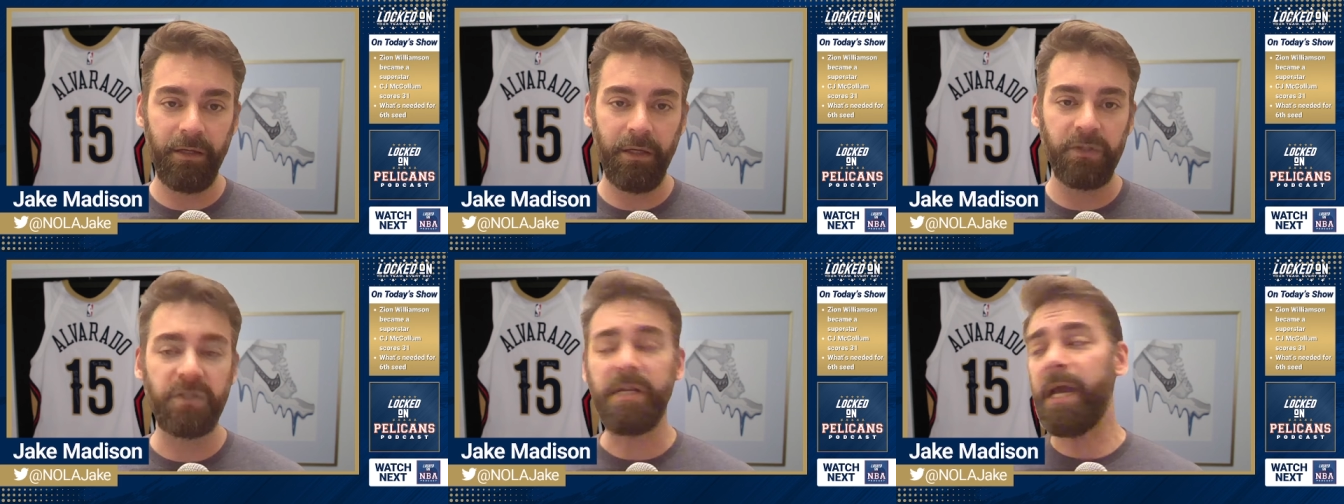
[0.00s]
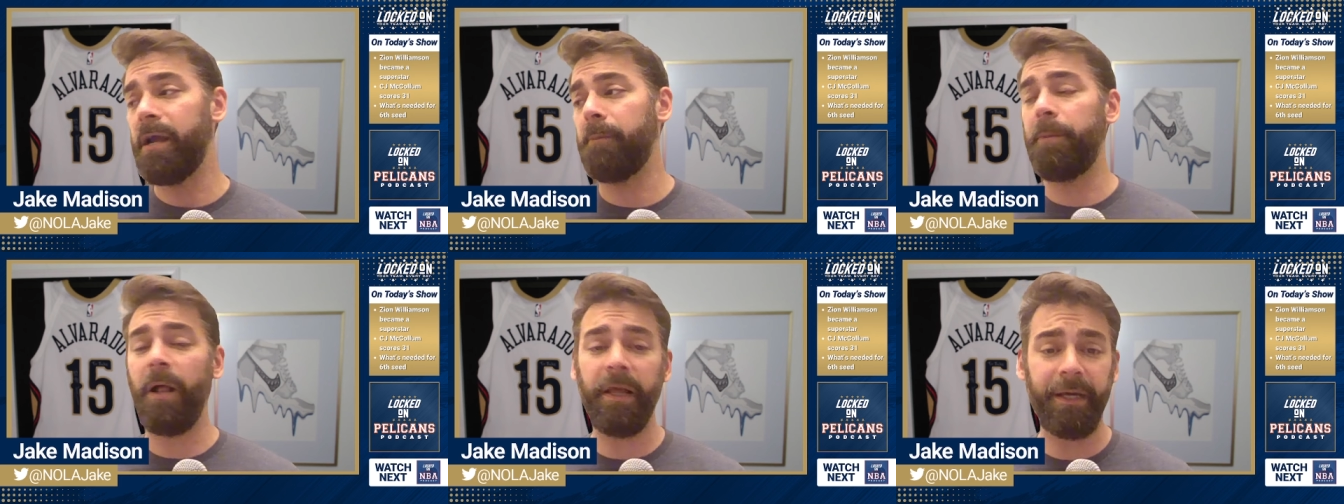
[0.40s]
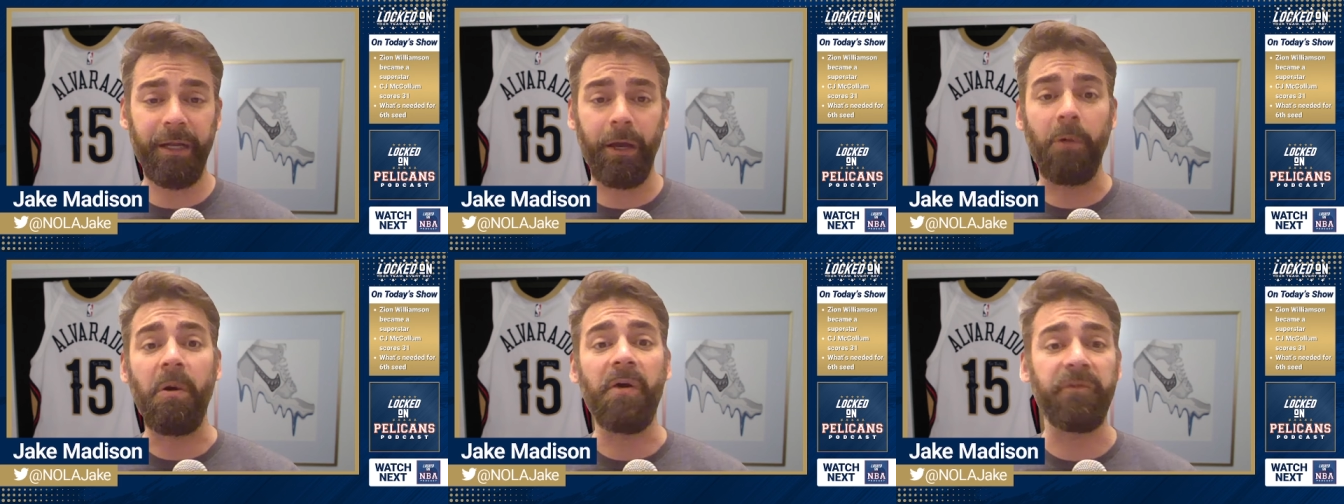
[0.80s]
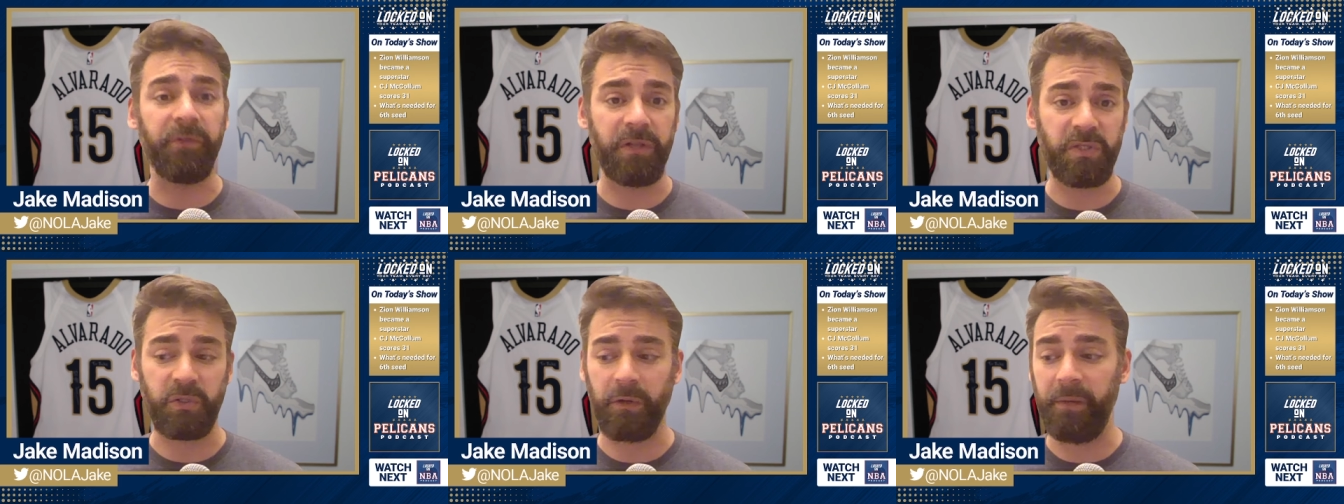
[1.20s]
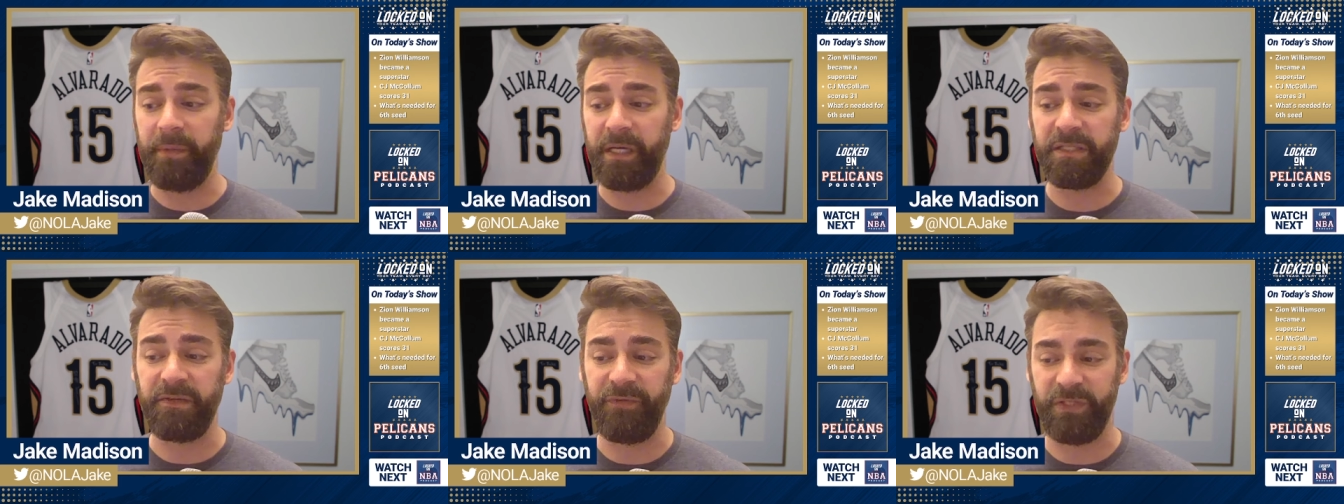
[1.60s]
So now you're probably going to go over the screen
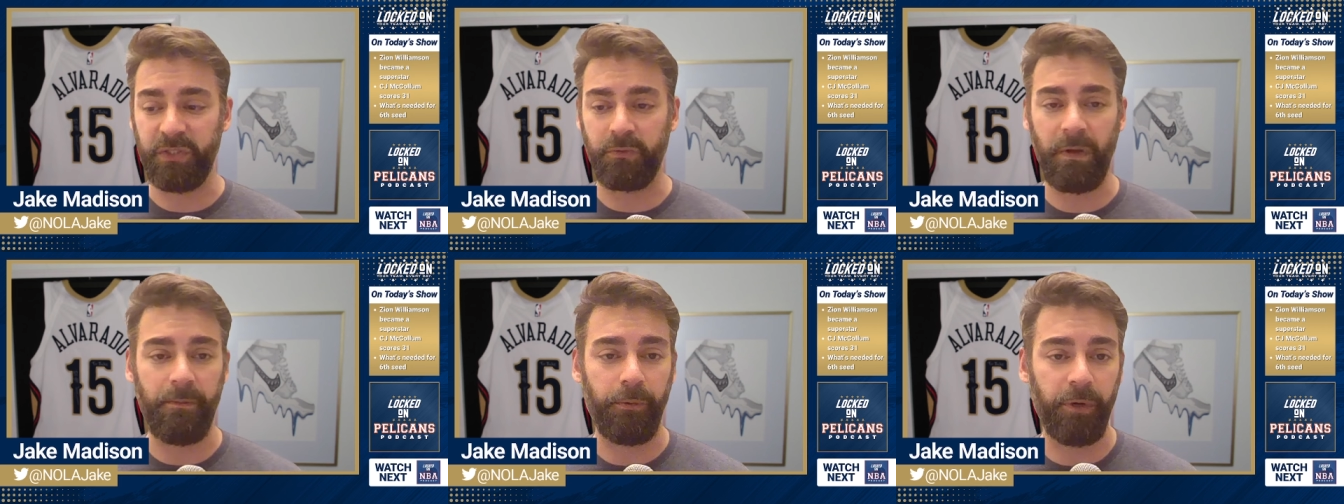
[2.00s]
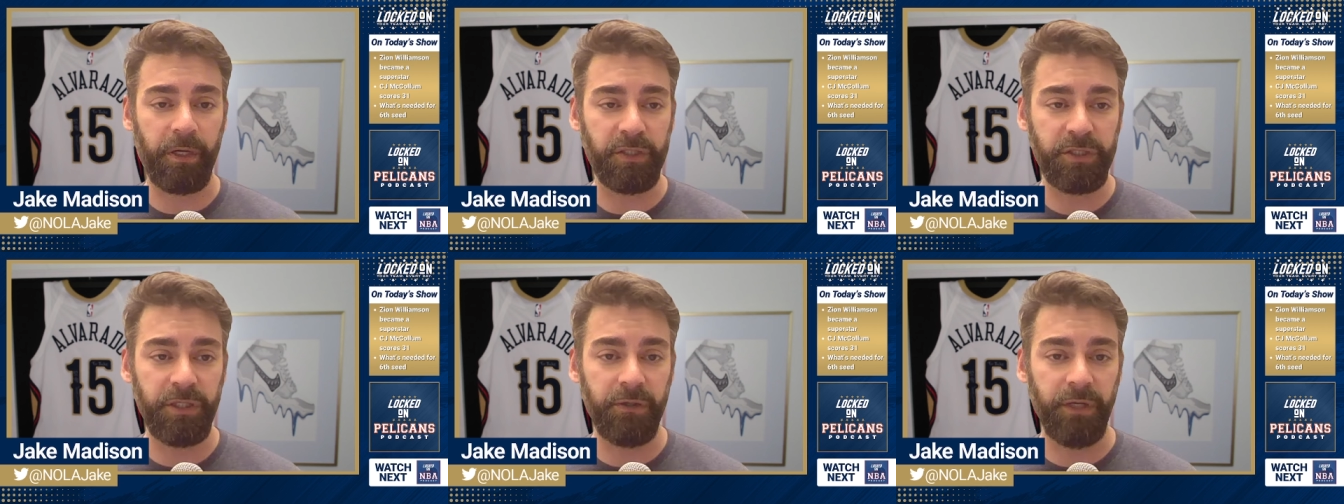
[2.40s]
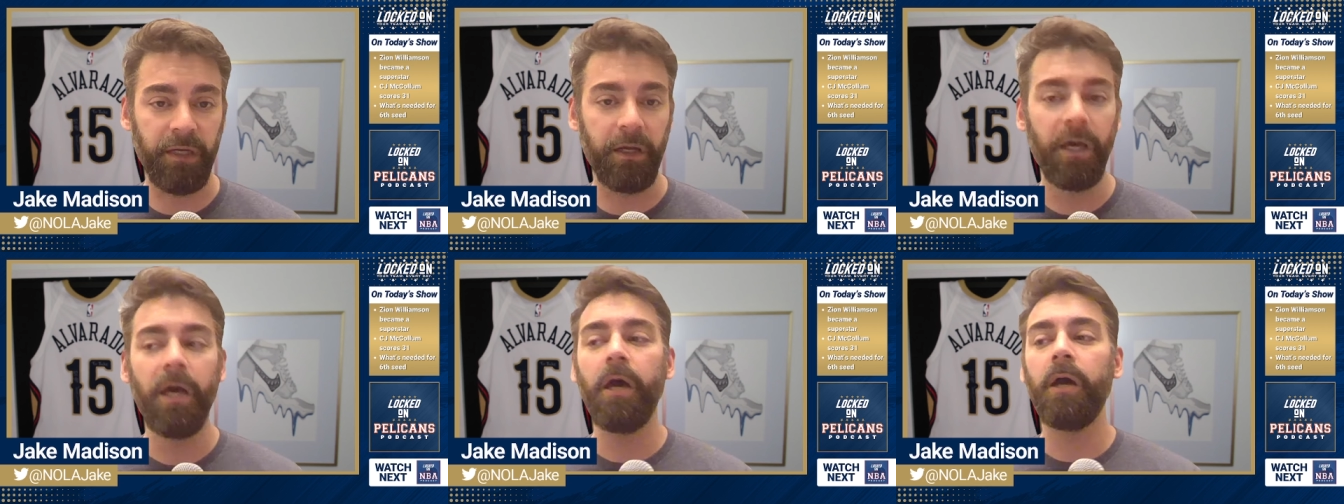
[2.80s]
because of his three-point shooting.